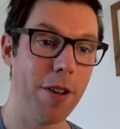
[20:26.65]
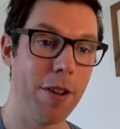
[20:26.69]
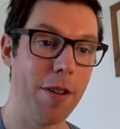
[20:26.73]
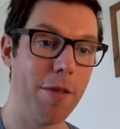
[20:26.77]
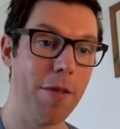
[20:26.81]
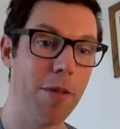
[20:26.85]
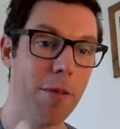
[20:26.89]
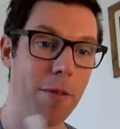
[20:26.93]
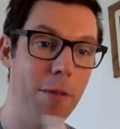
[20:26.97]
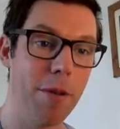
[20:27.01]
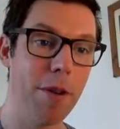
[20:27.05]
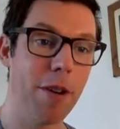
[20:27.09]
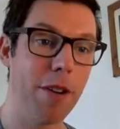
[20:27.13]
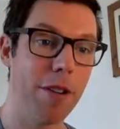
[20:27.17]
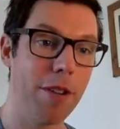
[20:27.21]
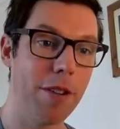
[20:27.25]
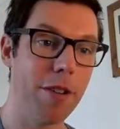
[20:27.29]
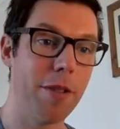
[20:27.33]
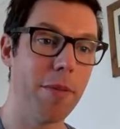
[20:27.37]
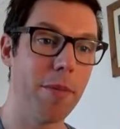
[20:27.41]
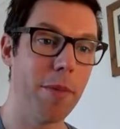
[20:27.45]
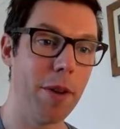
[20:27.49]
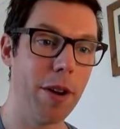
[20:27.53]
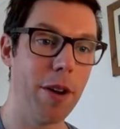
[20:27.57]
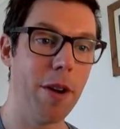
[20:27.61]
So if the work
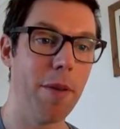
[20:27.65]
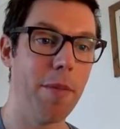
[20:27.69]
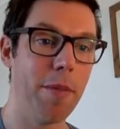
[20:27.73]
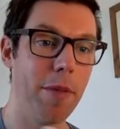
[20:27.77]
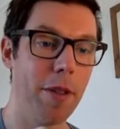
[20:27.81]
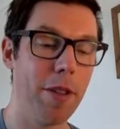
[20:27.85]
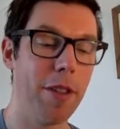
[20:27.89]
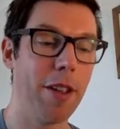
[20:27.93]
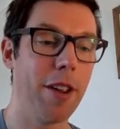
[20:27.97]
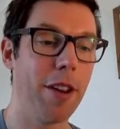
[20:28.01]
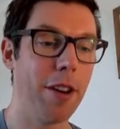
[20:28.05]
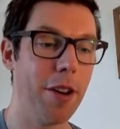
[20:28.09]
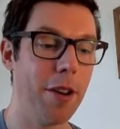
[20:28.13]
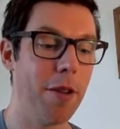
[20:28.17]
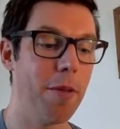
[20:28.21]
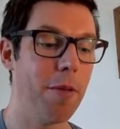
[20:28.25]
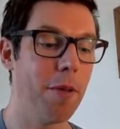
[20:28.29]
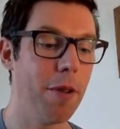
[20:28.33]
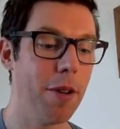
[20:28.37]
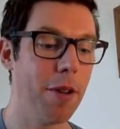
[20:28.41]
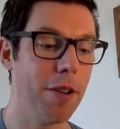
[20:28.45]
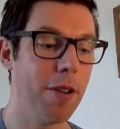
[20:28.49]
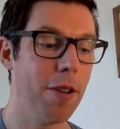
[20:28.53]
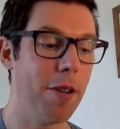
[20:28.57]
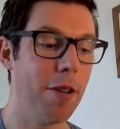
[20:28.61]
doesn't become the thing that you
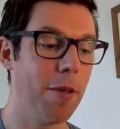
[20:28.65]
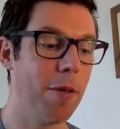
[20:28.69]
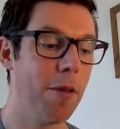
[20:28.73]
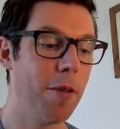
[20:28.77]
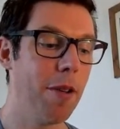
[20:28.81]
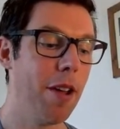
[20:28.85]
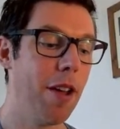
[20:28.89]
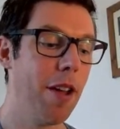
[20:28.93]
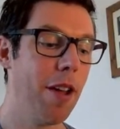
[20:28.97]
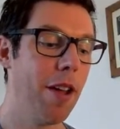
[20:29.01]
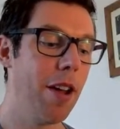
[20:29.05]
want to do